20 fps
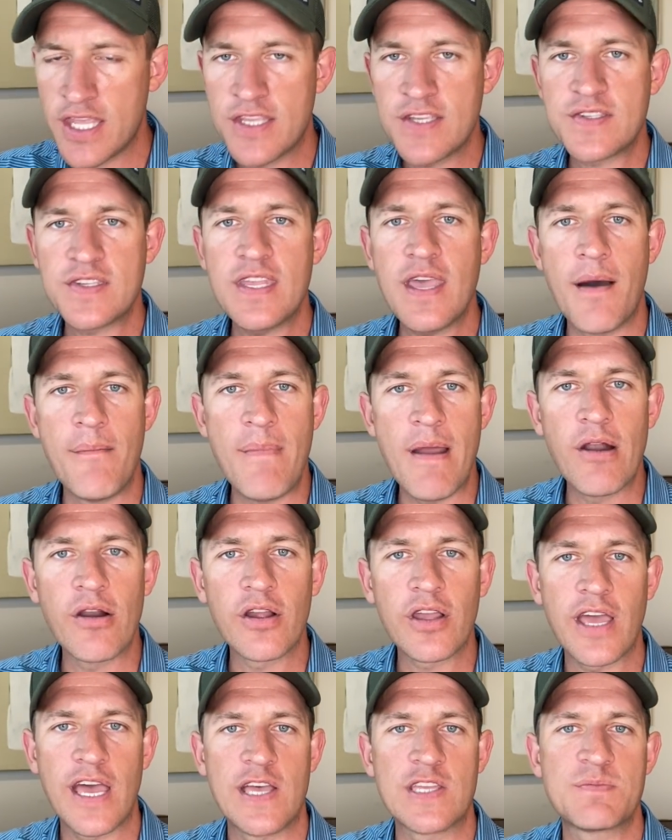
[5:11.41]
You see,
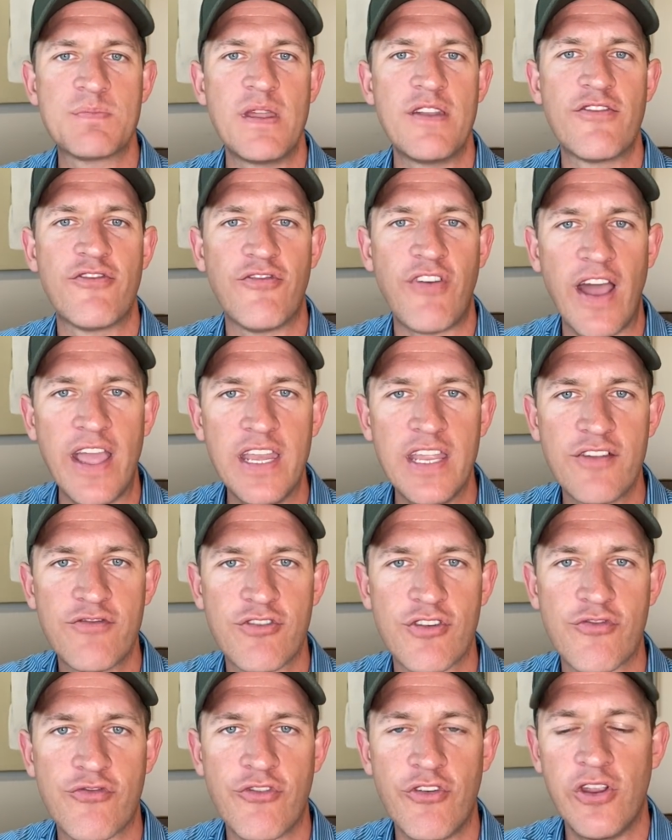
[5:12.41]
America has been fighting
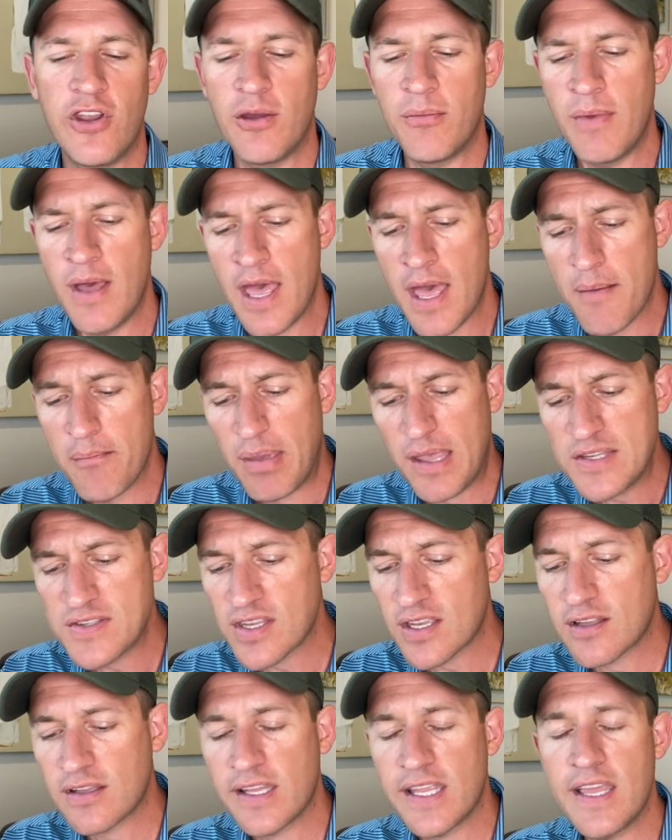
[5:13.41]
for freedom
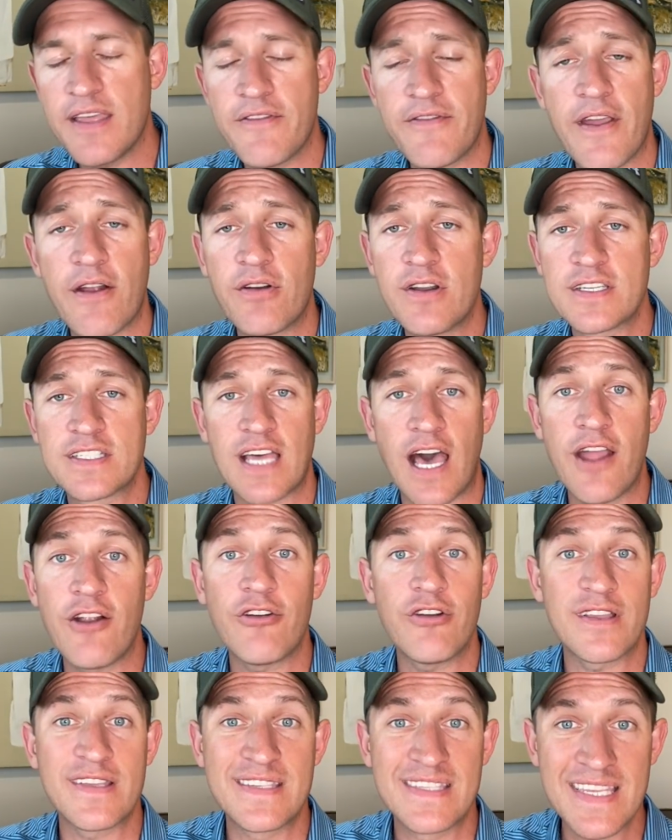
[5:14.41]
basically their
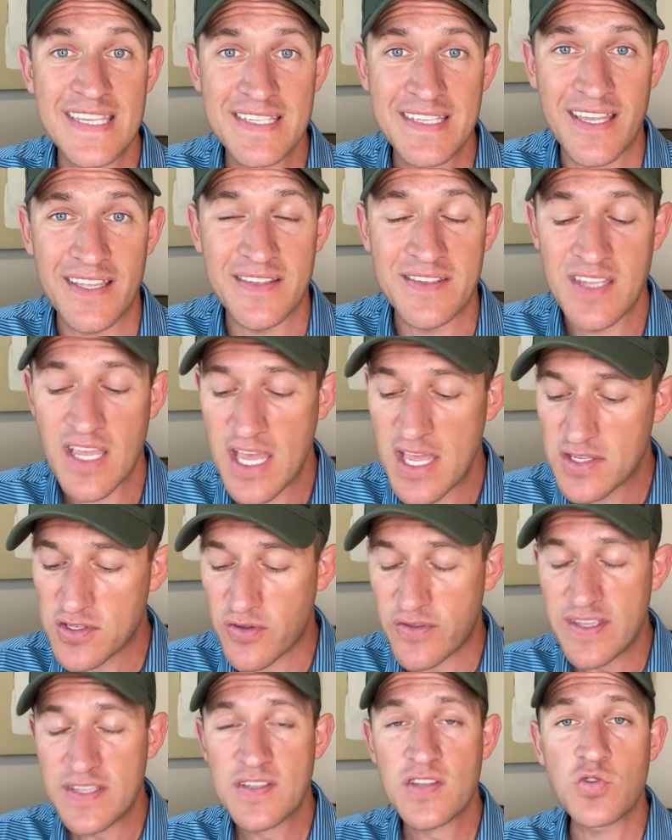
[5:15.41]
entire existence. So
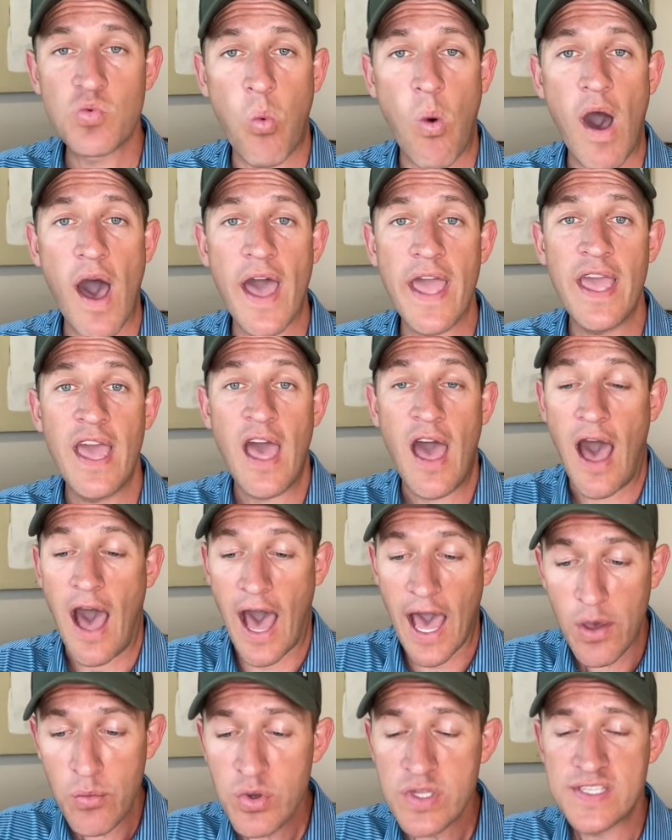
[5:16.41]
this is why
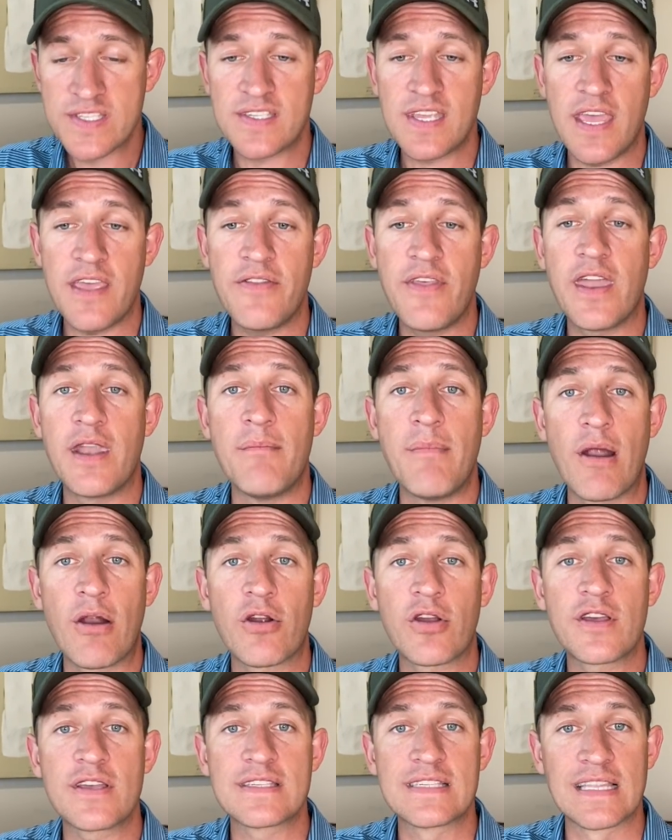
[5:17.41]
I would say that
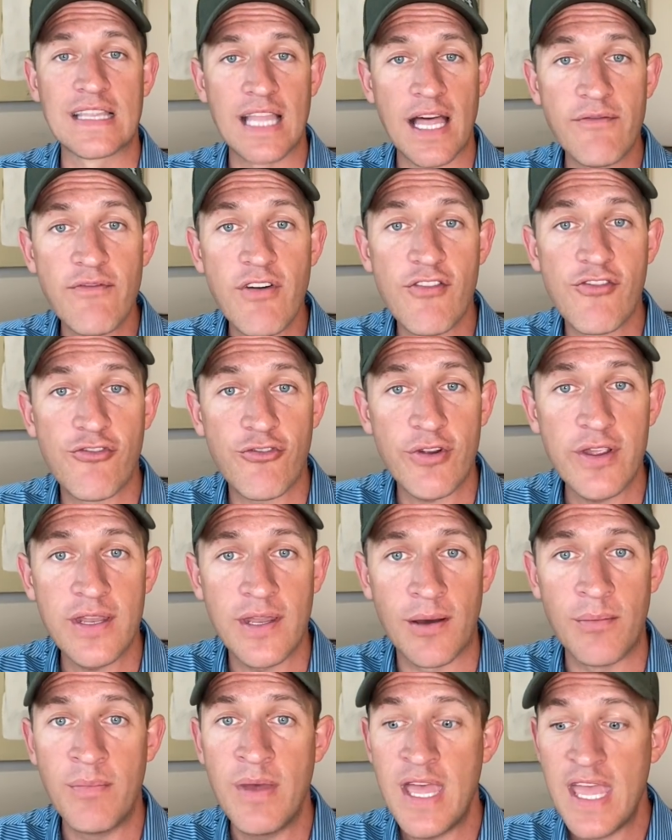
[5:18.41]
America's love of
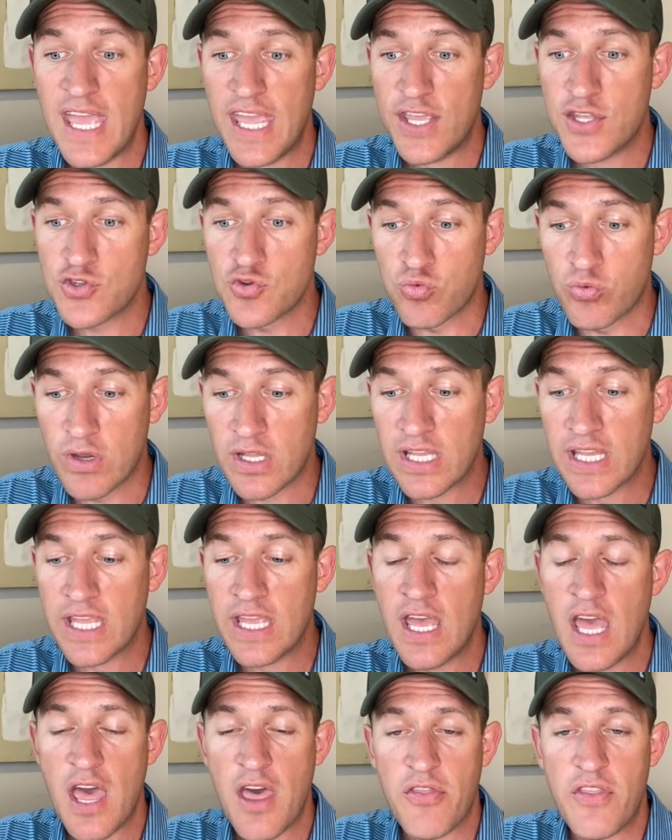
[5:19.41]
freedom is
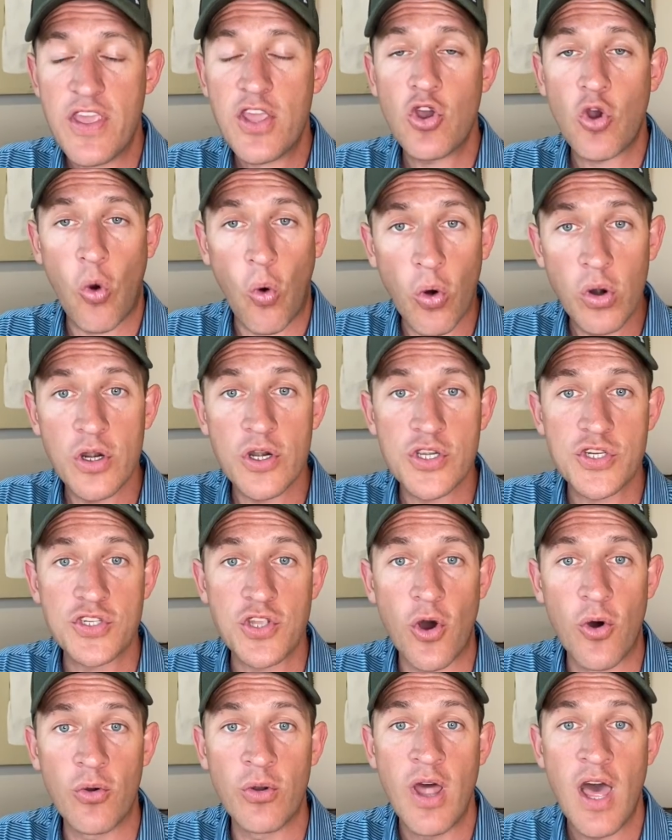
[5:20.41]
really the
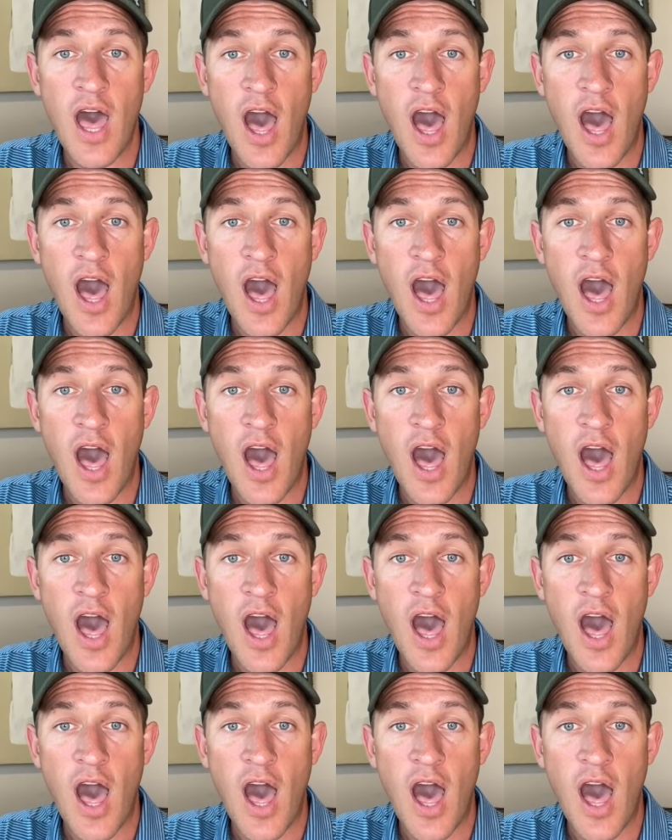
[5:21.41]
cornerstone